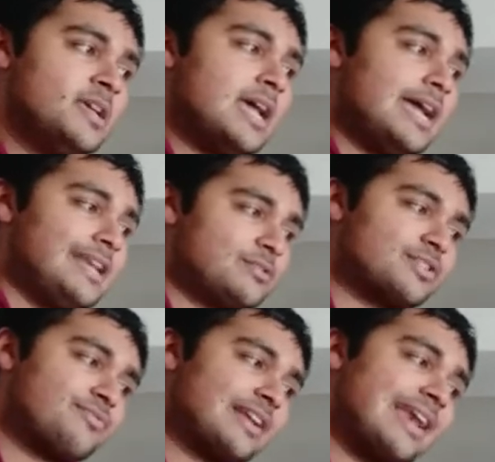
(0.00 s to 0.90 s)
And now just
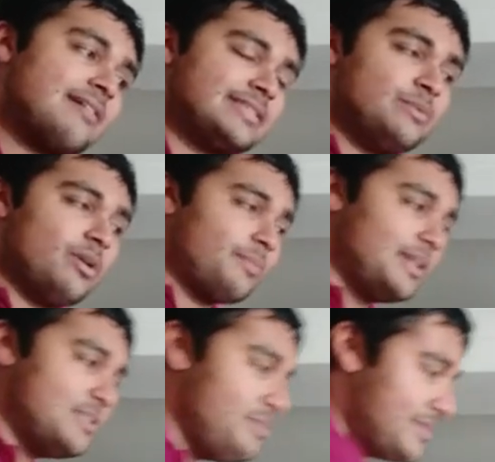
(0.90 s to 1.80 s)
for clarity, what I'm going
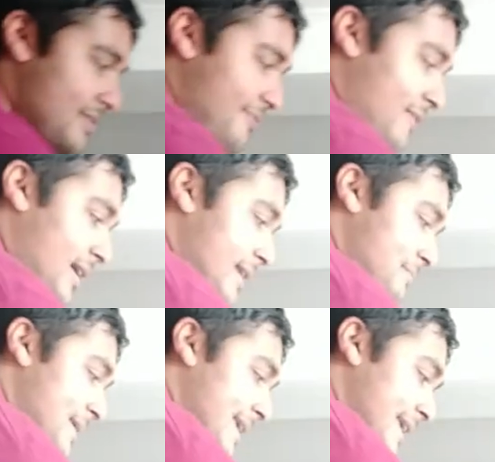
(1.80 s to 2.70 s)
to do is define
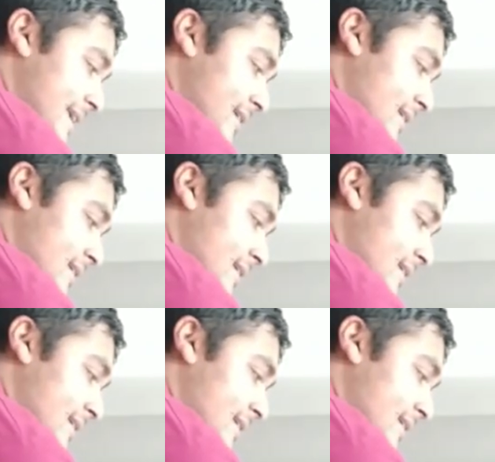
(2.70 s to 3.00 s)
p